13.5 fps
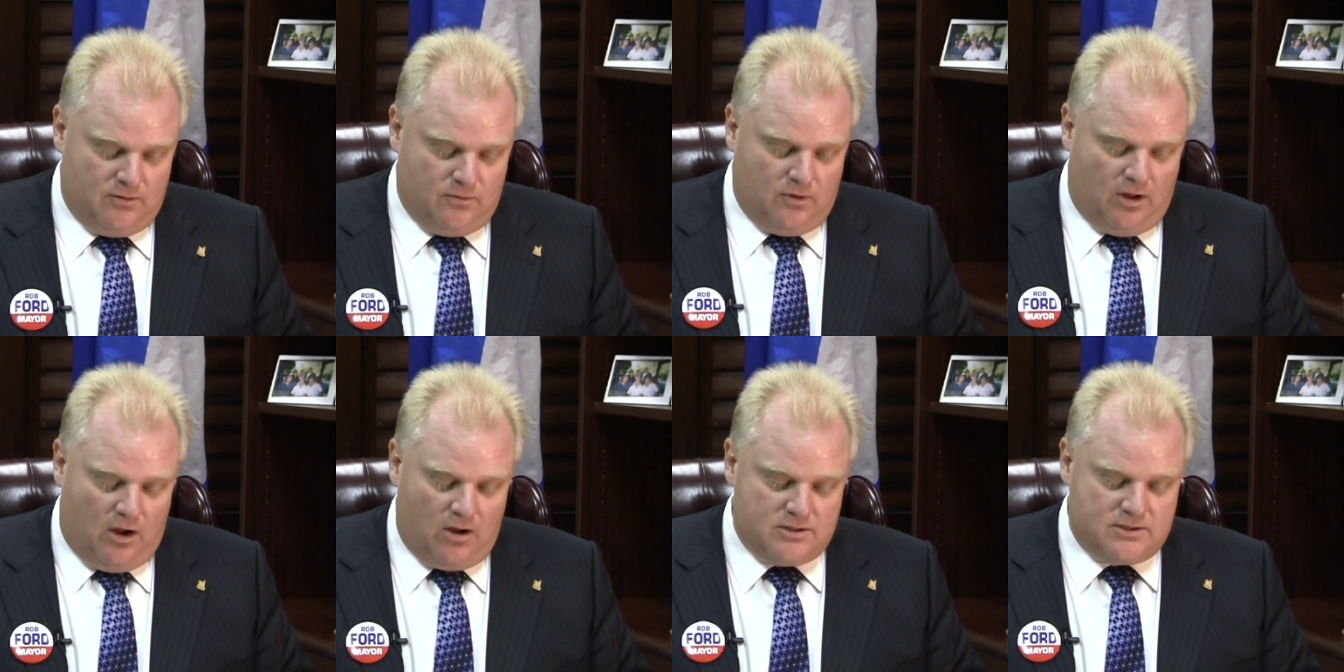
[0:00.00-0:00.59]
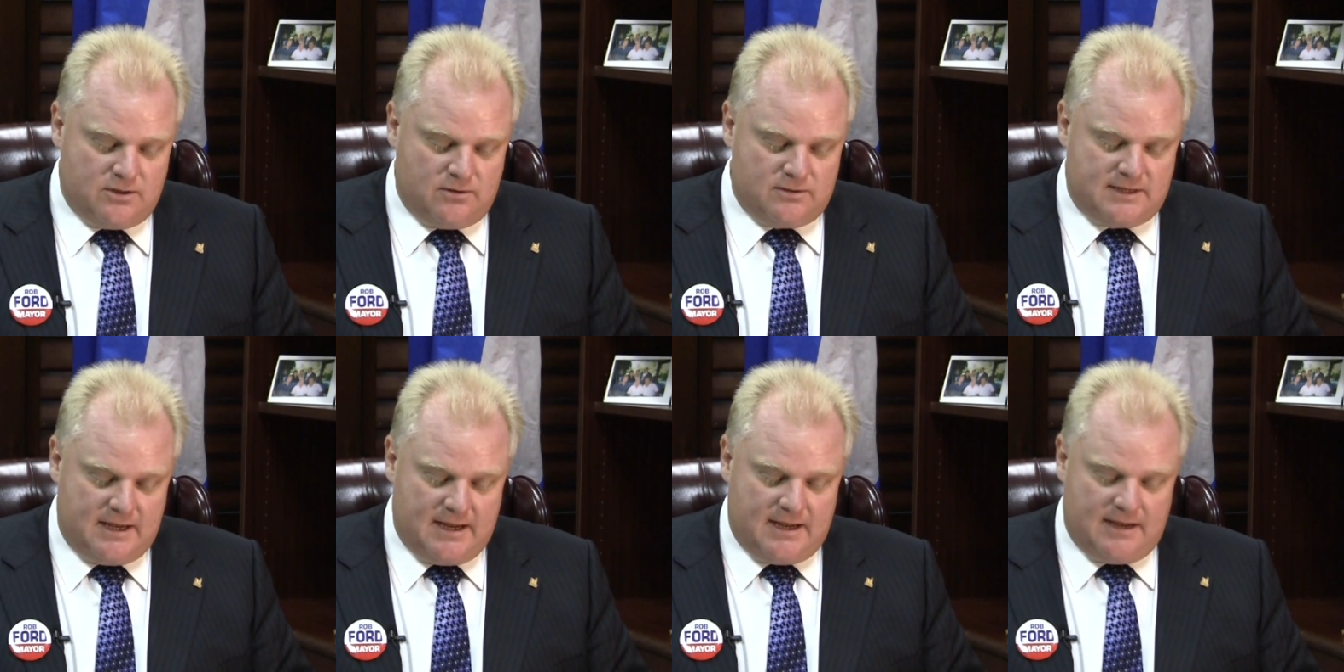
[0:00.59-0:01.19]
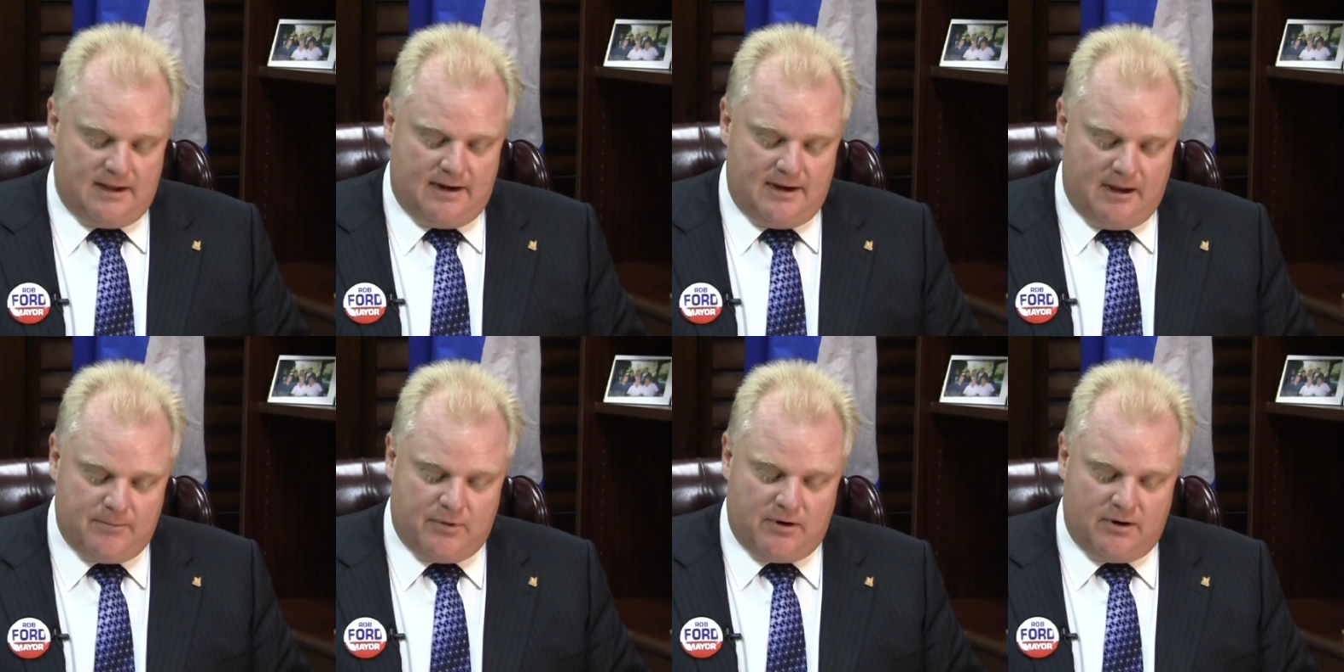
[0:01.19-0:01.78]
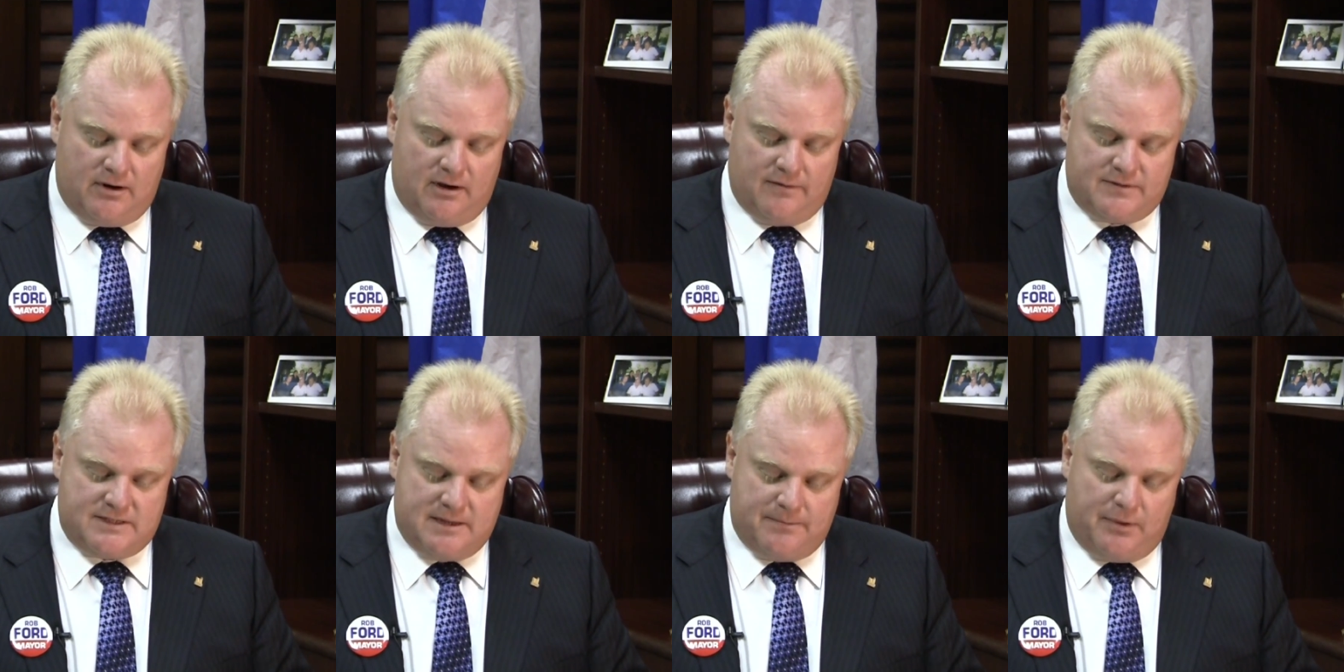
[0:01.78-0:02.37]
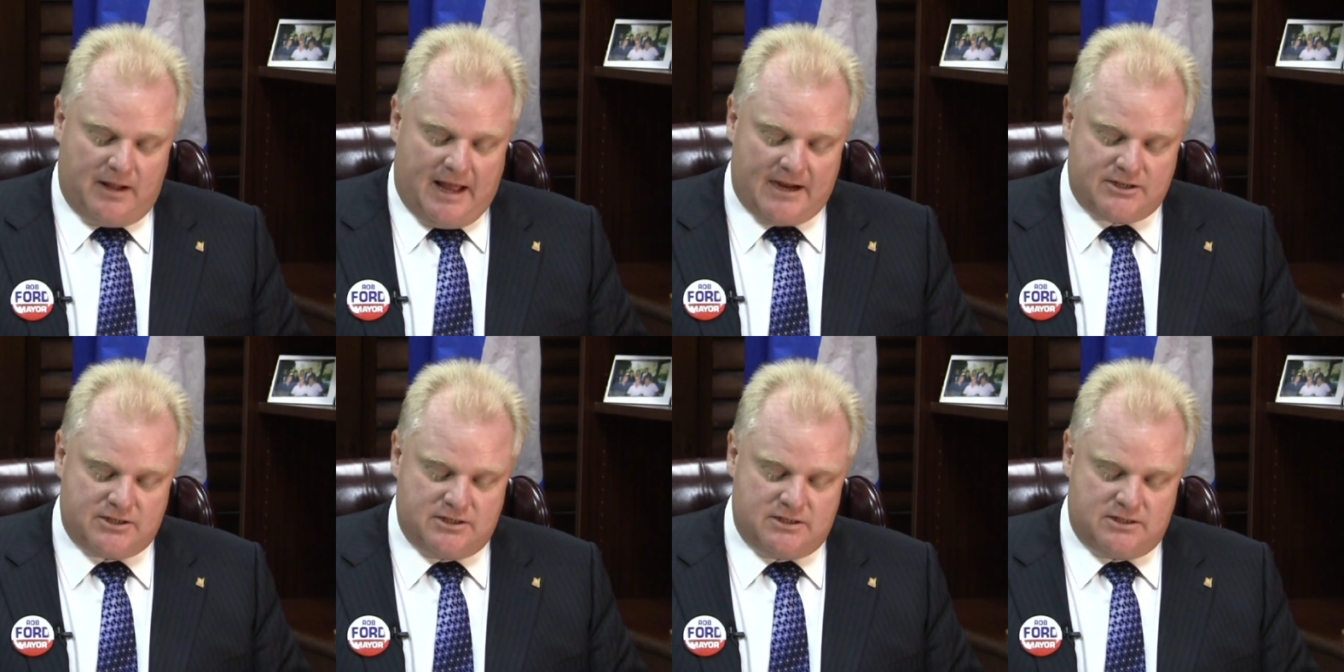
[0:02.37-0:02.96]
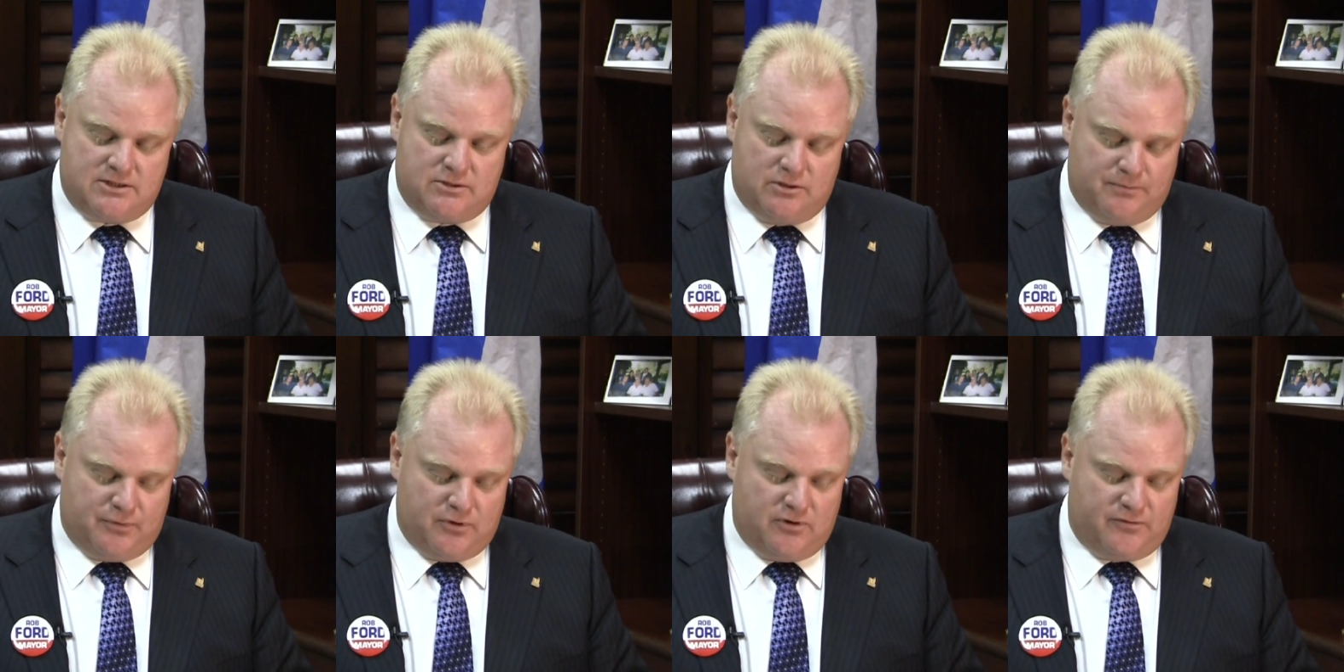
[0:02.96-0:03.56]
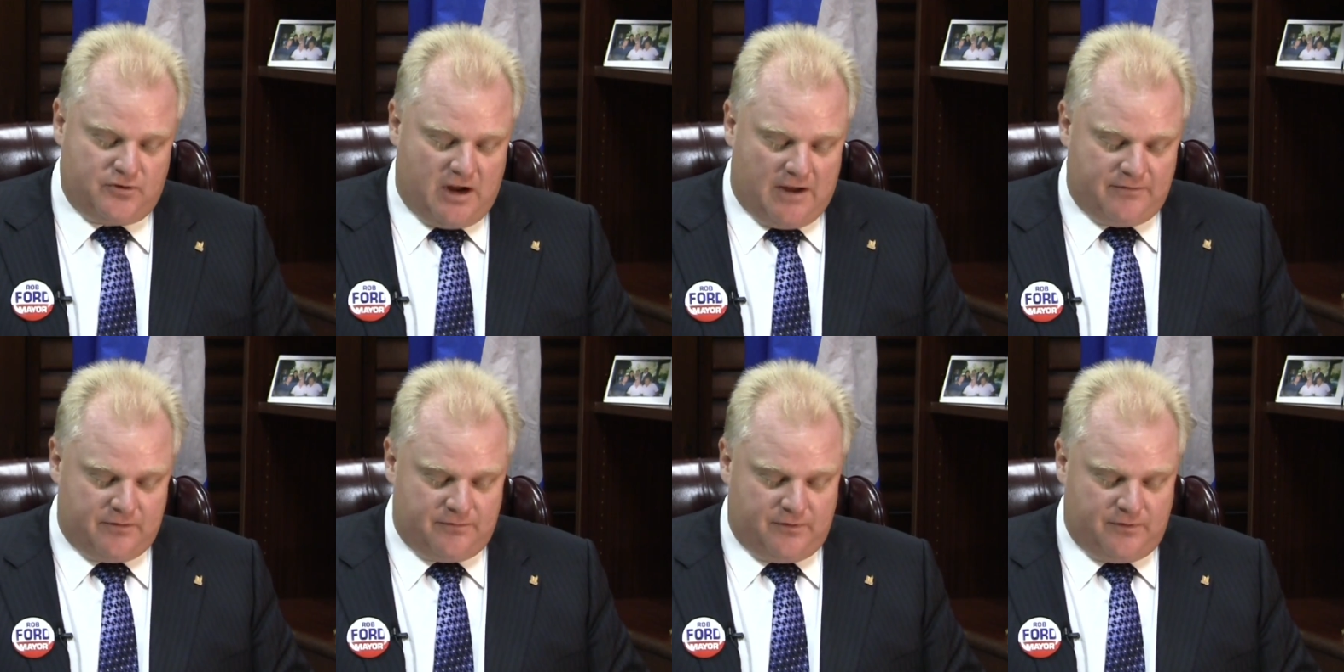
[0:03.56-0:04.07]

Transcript: We'll also take a number of simple actions to improve traffic